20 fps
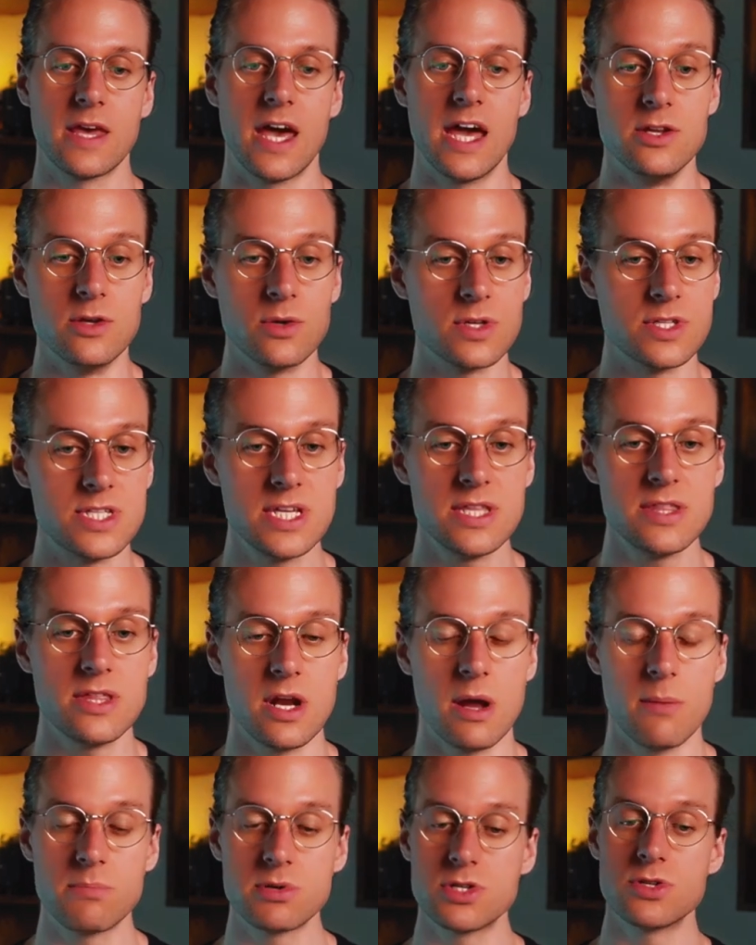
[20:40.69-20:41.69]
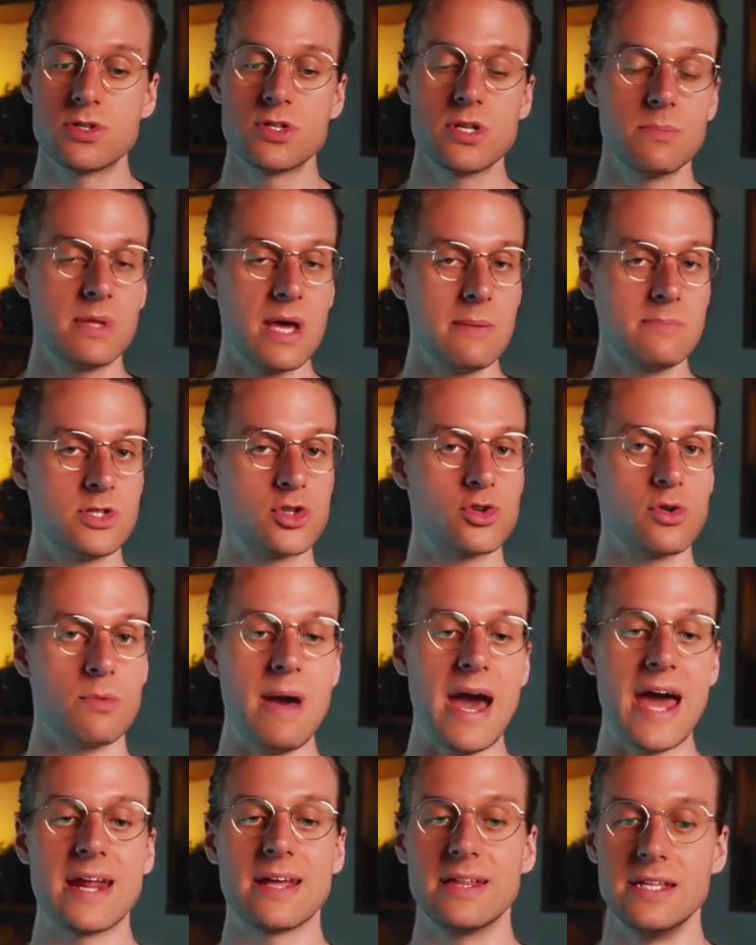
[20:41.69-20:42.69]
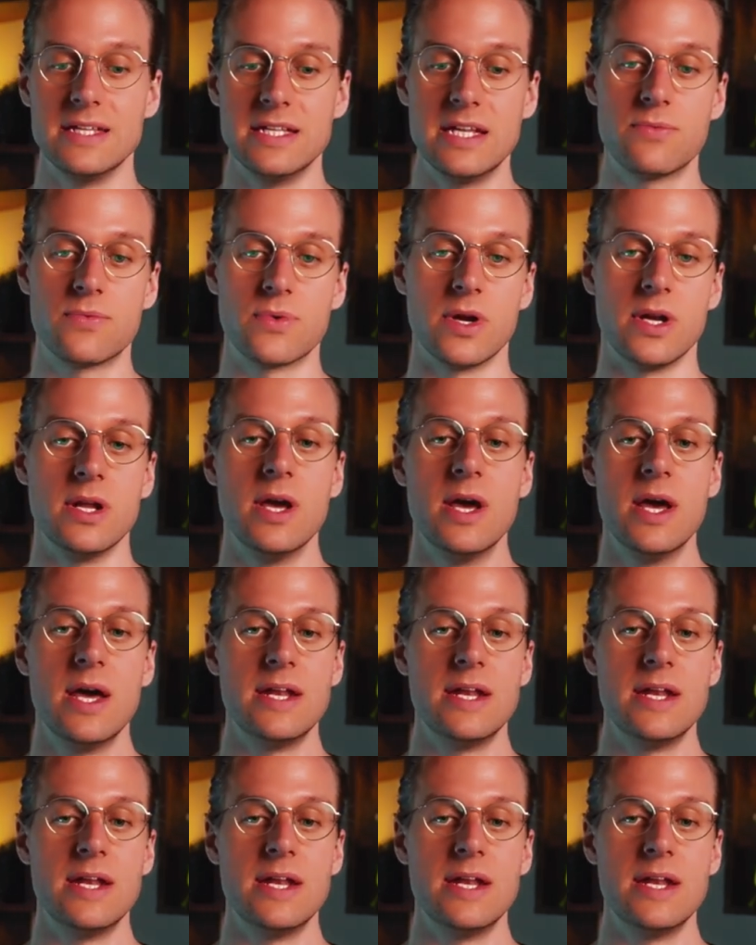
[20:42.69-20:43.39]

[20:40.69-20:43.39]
And you can see the numbers are sometimes dramatically different.